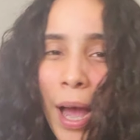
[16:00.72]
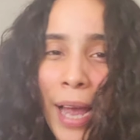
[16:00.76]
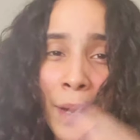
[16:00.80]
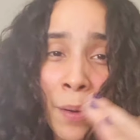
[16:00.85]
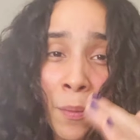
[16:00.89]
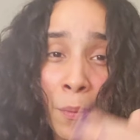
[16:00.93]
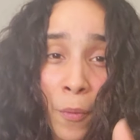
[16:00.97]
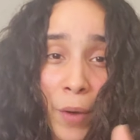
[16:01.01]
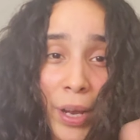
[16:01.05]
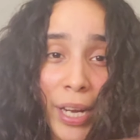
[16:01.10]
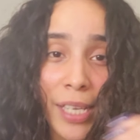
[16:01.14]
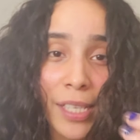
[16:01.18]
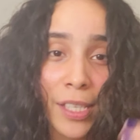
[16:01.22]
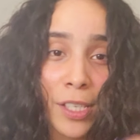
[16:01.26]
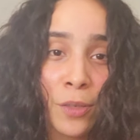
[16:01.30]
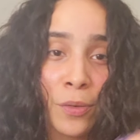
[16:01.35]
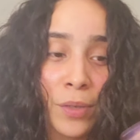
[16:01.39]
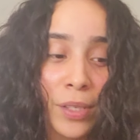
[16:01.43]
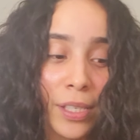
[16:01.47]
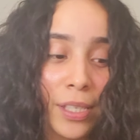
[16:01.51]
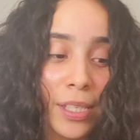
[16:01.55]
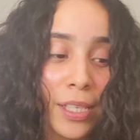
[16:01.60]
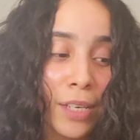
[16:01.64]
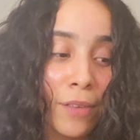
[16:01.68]
I am ready to
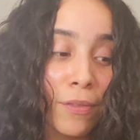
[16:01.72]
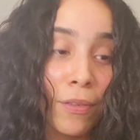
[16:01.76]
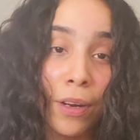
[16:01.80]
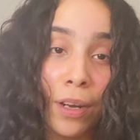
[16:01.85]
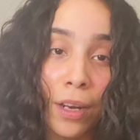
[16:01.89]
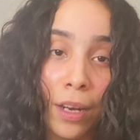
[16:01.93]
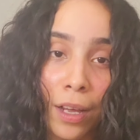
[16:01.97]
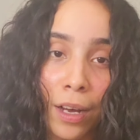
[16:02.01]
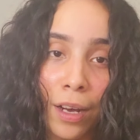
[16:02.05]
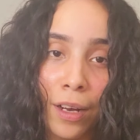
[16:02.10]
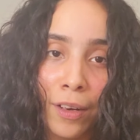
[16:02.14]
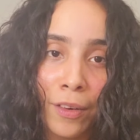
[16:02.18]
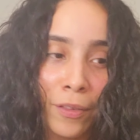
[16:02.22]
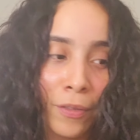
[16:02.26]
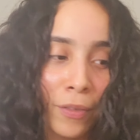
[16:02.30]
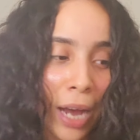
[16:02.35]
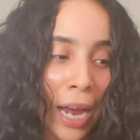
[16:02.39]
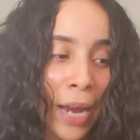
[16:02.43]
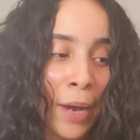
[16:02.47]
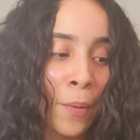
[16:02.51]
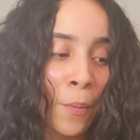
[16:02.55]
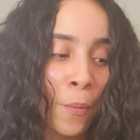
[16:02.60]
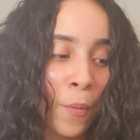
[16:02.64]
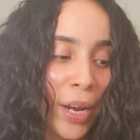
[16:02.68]
receive love.
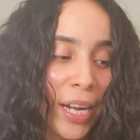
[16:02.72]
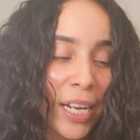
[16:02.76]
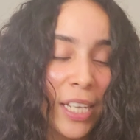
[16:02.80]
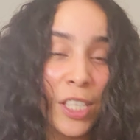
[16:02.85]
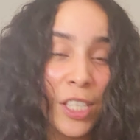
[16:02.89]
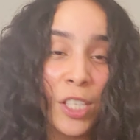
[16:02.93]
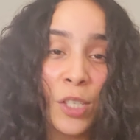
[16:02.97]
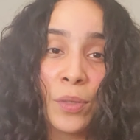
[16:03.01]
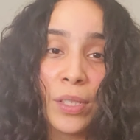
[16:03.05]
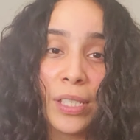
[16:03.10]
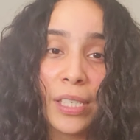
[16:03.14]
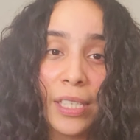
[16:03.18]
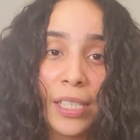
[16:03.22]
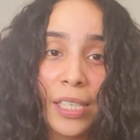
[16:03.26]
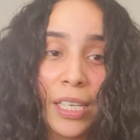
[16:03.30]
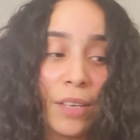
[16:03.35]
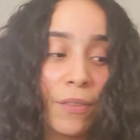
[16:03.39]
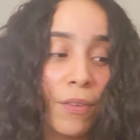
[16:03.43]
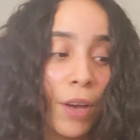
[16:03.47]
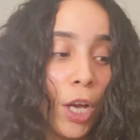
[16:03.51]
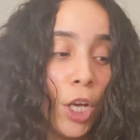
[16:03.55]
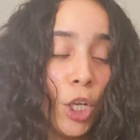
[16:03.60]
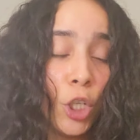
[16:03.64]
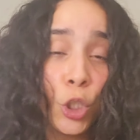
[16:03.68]
I am ready to
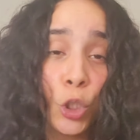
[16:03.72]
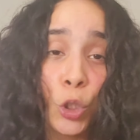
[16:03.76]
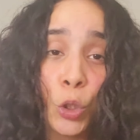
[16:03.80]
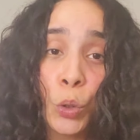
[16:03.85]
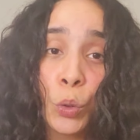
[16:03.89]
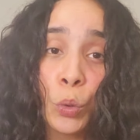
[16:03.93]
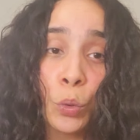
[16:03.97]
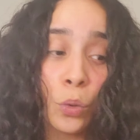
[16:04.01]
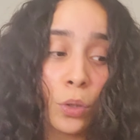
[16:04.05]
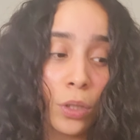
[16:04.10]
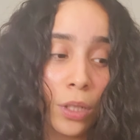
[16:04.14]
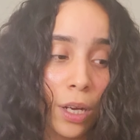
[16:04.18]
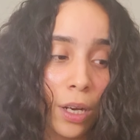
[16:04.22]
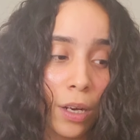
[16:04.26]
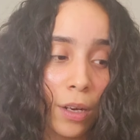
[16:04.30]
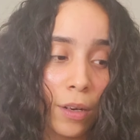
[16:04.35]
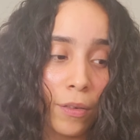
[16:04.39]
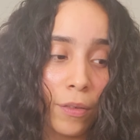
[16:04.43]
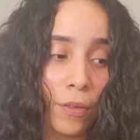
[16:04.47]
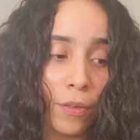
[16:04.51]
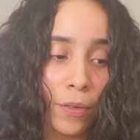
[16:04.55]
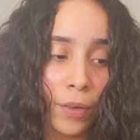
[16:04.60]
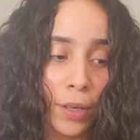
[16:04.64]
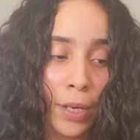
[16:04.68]
receive true
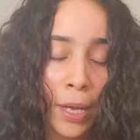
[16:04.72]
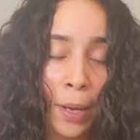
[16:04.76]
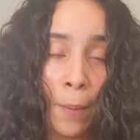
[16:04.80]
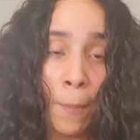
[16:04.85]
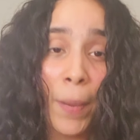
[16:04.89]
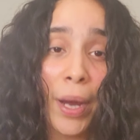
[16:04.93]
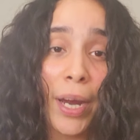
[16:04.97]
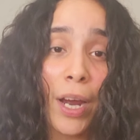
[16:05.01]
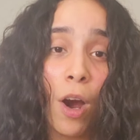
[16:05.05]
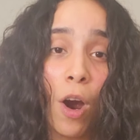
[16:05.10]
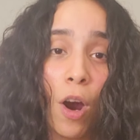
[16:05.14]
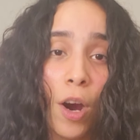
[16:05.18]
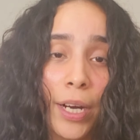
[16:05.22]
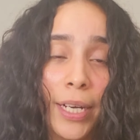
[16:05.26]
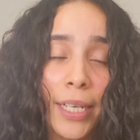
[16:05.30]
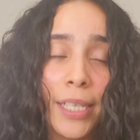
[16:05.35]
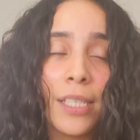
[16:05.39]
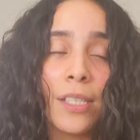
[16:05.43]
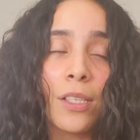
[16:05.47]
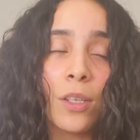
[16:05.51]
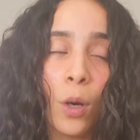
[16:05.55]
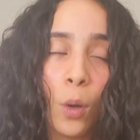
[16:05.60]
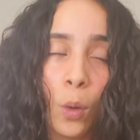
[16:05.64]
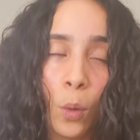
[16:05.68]
love. My heart
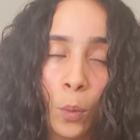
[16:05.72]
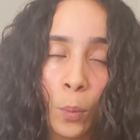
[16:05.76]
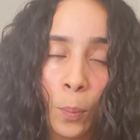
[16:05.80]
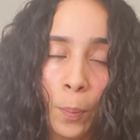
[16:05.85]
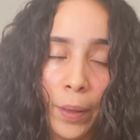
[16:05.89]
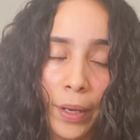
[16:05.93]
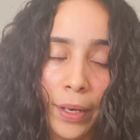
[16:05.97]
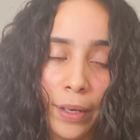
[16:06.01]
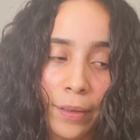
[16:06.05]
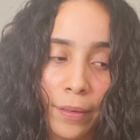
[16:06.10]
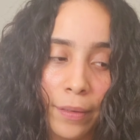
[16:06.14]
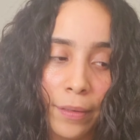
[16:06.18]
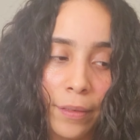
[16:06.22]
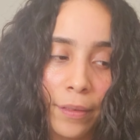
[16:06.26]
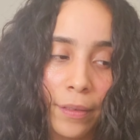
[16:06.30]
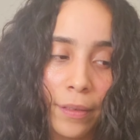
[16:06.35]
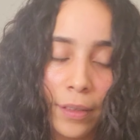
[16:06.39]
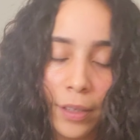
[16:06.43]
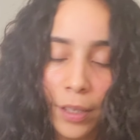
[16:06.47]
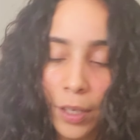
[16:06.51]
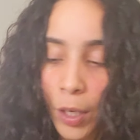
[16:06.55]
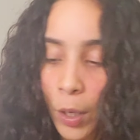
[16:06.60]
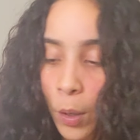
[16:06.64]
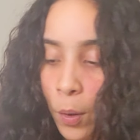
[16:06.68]
is open.
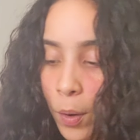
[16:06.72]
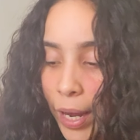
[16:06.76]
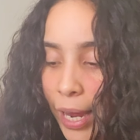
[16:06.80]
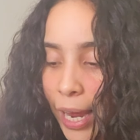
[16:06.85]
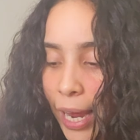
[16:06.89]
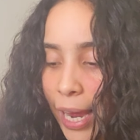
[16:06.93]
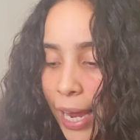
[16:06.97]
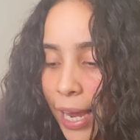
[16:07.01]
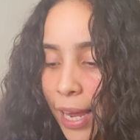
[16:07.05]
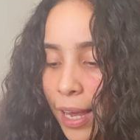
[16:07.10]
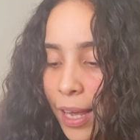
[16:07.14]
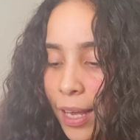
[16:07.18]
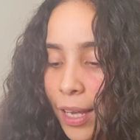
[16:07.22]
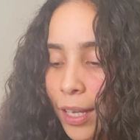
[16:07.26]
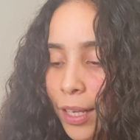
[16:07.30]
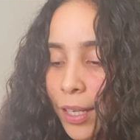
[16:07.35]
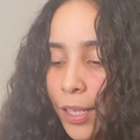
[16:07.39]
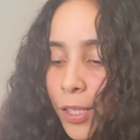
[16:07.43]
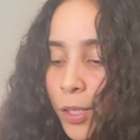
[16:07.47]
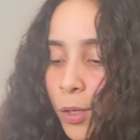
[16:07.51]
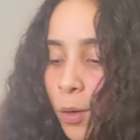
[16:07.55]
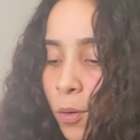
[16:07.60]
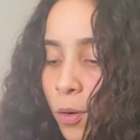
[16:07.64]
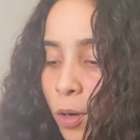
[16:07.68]
Okay?
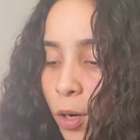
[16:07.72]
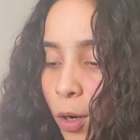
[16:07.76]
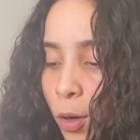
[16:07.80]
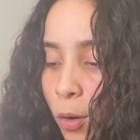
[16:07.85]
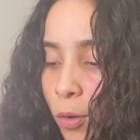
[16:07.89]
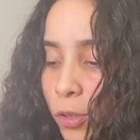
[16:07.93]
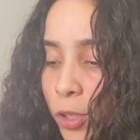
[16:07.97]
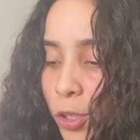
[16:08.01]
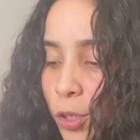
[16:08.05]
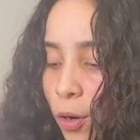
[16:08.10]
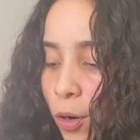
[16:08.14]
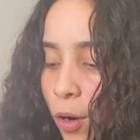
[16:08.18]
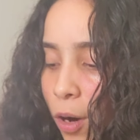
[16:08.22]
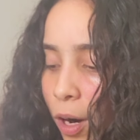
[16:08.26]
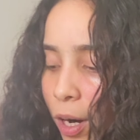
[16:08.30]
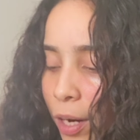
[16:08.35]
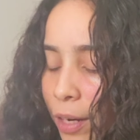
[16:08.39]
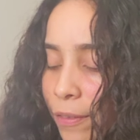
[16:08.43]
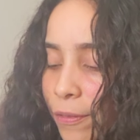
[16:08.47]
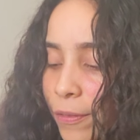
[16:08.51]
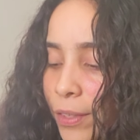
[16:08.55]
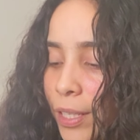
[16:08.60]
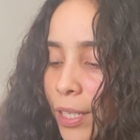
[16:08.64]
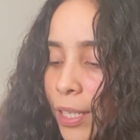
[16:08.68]
Don't close your
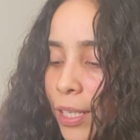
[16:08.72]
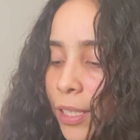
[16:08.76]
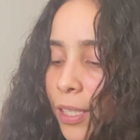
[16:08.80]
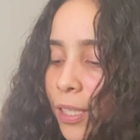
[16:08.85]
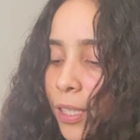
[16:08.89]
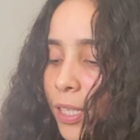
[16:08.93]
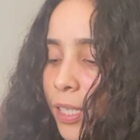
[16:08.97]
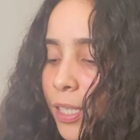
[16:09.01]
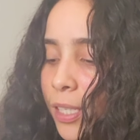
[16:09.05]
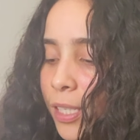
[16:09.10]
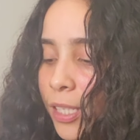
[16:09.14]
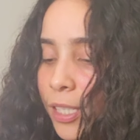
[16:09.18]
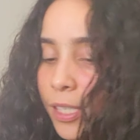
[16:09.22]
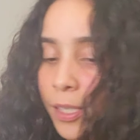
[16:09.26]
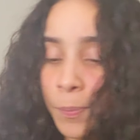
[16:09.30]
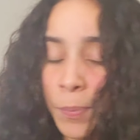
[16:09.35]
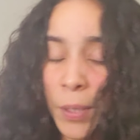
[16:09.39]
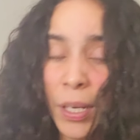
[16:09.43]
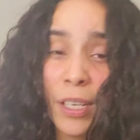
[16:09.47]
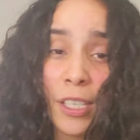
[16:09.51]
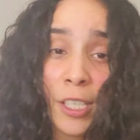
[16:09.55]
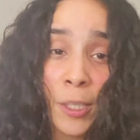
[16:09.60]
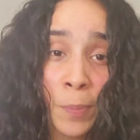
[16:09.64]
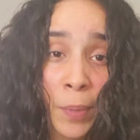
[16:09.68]
heart for this, because it's
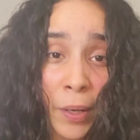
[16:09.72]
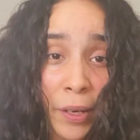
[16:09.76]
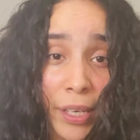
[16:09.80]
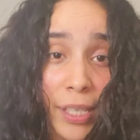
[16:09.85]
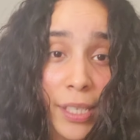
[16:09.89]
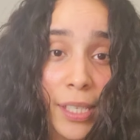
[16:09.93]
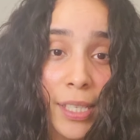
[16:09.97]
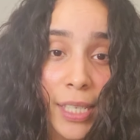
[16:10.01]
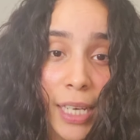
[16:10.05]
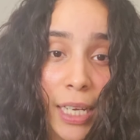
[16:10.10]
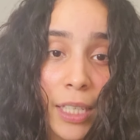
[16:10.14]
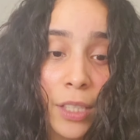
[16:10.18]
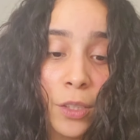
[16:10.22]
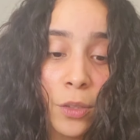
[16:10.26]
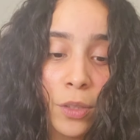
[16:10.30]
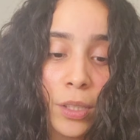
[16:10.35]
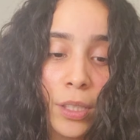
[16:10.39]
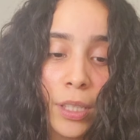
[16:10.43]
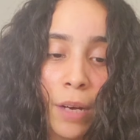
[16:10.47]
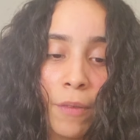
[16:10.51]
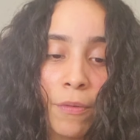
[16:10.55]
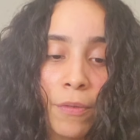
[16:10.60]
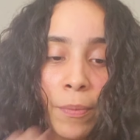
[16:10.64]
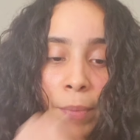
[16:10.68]
spirit is telling you the
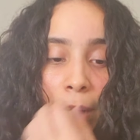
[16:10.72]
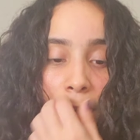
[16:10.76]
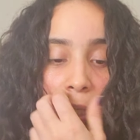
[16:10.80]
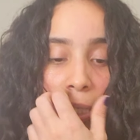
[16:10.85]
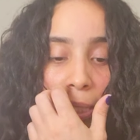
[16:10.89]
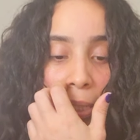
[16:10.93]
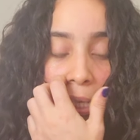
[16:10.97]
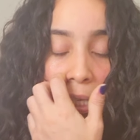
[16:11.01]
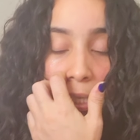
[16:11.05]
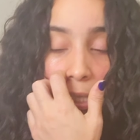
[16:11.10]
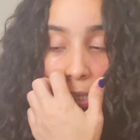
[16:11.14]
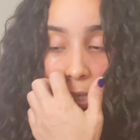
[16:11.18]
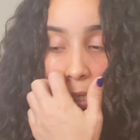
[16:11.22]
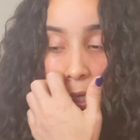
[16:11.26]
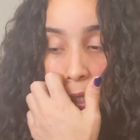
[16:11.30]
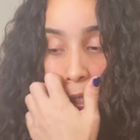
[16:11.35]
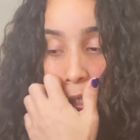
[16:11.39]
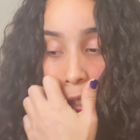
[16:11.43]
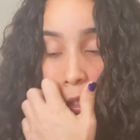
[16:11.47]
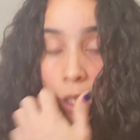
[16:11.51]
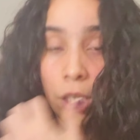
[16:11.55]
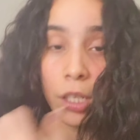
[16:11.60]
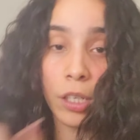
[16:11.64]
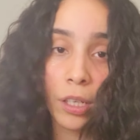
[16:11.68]
confirmation.
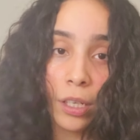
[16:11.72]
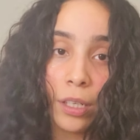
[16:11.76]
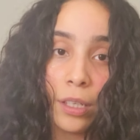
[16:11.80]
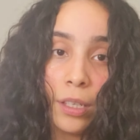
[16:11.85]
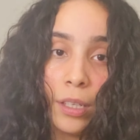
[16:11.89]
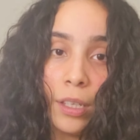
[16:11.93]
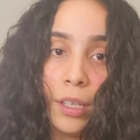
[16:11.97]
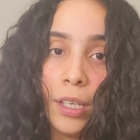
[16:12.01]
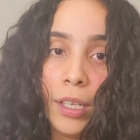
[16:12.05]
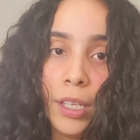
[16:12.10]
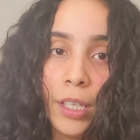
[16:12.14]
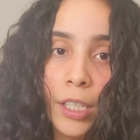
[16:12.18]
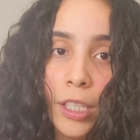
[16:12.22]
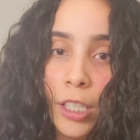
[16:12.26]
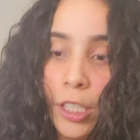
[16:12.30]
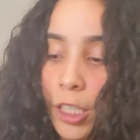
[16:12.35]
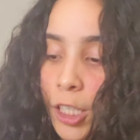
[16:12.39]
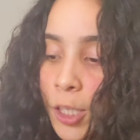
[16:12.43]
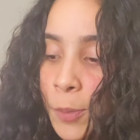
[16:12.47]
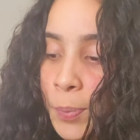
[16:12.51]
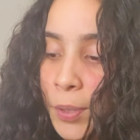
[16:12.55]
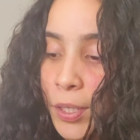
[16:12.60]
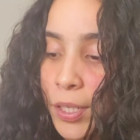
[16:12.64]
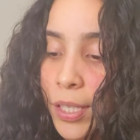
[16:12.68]
It's good.
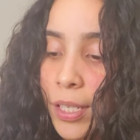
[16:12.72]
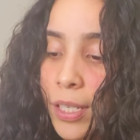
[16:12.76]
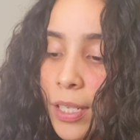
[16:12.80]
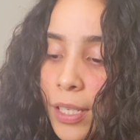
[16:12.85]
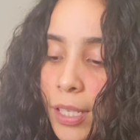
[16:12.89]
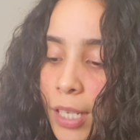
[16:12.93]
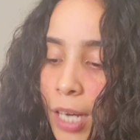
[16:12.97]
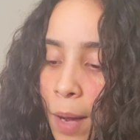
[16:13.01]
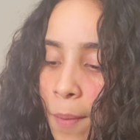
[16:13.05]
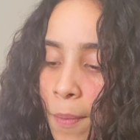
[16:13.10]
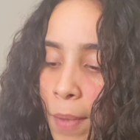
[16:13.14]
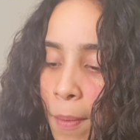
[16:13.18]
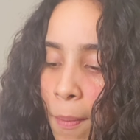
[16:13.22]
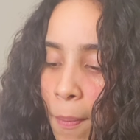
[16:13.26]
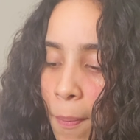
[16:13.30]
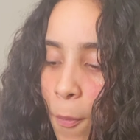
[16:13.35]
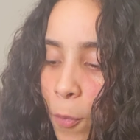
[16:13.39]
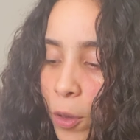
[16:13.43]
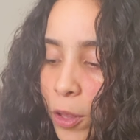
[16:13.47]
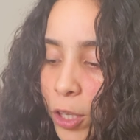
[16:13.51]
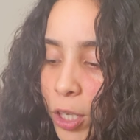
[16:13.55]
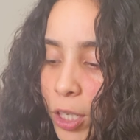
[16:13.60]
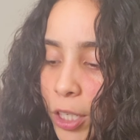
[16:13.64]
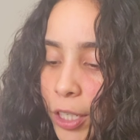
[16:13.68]
This person is coming
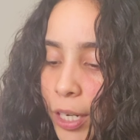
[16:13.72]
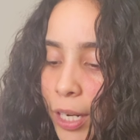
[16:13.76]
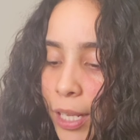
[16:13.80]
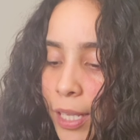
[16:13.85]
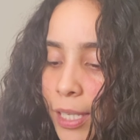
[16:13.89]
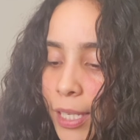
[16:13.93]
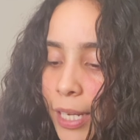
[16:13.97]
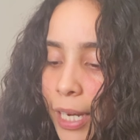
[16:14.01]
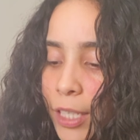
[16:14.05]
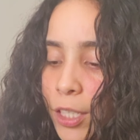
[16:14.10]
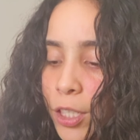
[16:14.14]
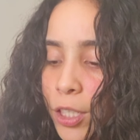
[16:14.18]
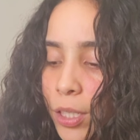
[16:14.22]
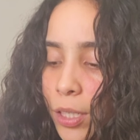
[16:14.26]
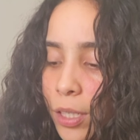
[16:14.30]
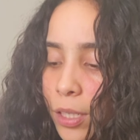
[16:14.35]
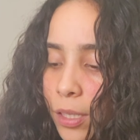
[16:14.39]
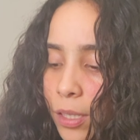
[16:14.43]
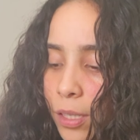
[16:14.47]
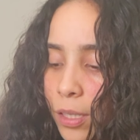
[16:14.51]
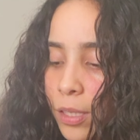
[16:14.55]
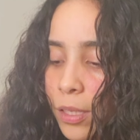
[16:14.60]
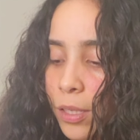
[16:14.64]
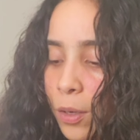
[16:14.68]
with good
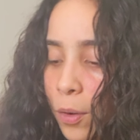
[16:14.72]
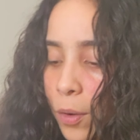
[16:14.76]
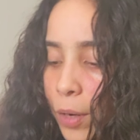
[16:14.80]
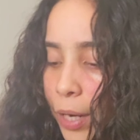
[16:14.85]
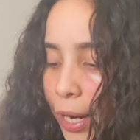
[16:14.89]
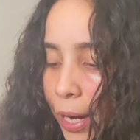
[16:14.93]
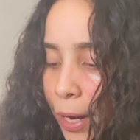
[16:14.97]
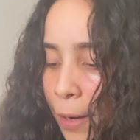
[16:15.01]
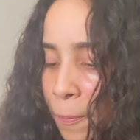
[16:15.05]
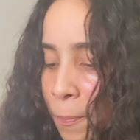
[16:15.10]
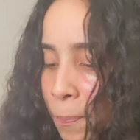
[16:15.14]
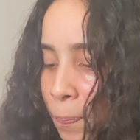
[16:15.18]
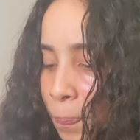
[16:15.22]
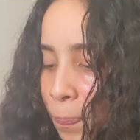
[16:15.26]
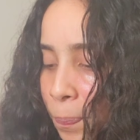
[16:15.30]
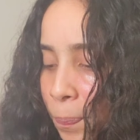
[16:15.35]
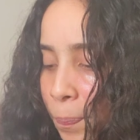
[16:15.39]
intentions. Okay?